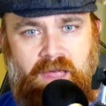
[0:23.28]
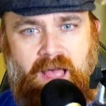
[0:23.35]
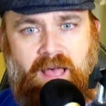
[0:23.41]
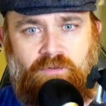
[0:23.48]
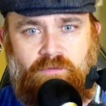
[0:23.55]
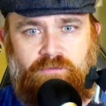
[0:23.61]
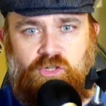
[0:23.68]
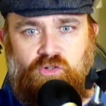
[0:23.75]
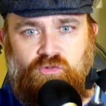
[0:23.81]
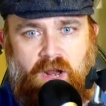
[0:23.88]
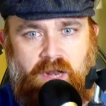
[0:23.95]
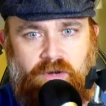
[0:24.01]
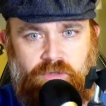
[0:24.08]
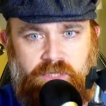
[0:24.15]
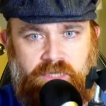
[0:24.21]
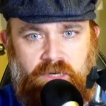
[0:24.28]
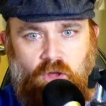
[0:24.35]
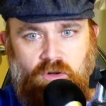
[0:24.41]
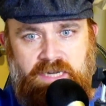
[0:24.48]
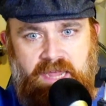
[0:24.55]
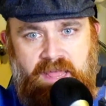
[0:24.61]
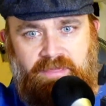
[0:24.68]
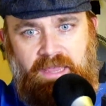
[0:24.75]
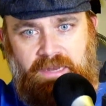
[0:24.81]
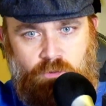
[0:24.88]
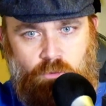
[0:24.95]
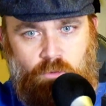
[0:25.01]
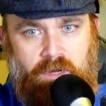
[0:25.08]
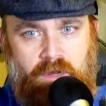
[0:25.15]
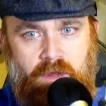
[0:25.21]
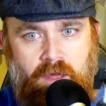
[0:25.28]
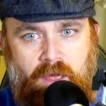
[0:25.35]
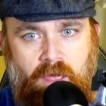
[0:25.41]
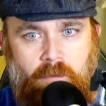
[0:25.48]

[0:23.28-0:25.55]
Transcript: Half of Australia is in lockdown thanks to a